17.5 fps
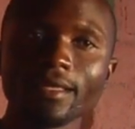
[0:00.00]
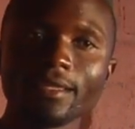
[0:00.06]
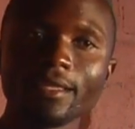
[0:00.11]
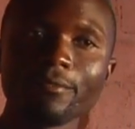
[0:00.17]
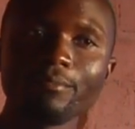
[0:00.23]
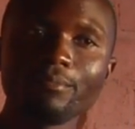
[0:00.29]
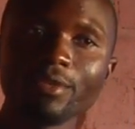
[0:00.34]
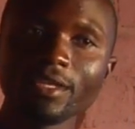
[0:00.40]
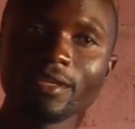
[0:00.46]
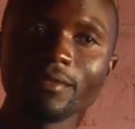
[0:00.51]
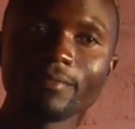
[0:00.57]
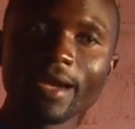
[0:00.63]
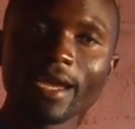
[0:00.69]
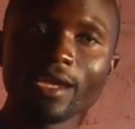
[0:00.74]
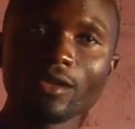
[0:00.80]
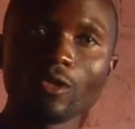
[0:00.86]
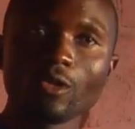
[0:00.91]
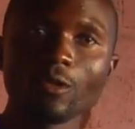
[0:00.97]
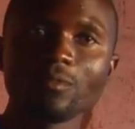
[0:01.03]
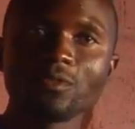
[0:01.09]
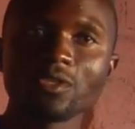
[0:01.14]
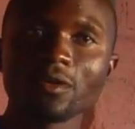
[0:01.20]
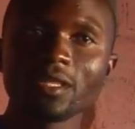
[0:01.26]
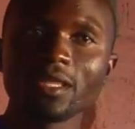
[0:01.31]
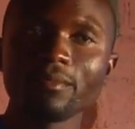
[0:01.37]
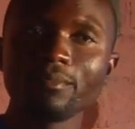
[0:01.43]
the big
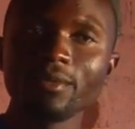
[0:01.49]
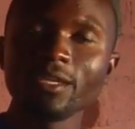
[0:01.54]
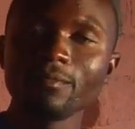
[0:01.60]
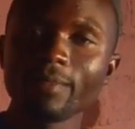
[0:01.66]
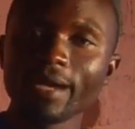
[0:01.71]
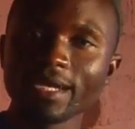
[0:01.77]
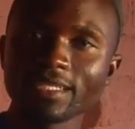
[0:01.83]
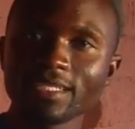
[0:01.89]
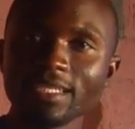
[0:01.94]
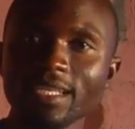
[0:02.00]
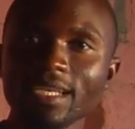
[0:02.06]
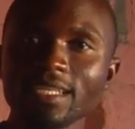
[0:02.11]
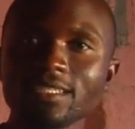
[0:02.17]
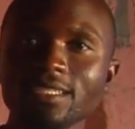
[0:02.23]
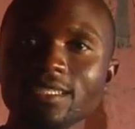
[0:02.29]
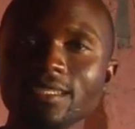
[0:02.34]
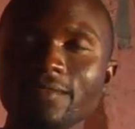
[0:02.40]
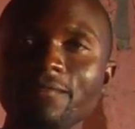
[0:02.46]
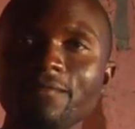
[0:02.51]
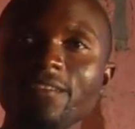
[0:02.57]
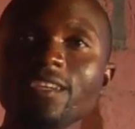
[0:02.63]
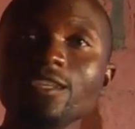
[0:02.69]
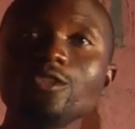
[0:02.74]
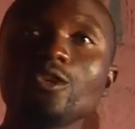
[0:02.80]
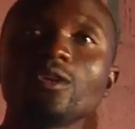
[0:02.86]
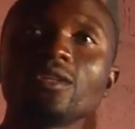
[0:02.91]
microbes or the big bacteria
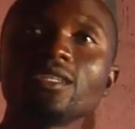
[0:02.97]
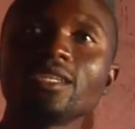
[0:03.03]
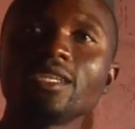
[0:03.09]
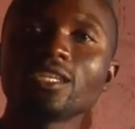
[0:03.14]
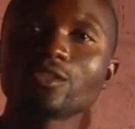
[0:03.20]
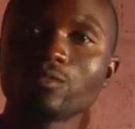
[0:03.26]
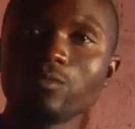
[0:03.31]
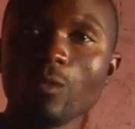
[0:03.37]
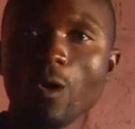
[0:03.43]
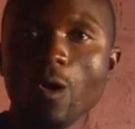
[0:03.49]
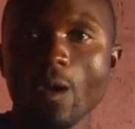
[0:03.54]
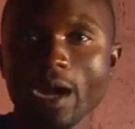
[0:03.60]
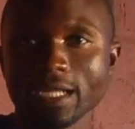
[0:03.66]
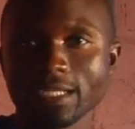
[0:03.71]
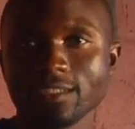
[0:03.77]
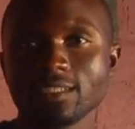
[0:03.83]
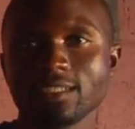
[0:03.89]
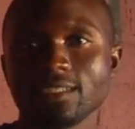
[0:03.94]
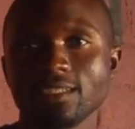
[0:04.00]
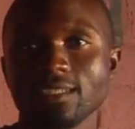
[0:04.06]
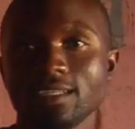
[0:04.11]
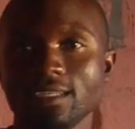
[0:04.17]
feed on the small ones.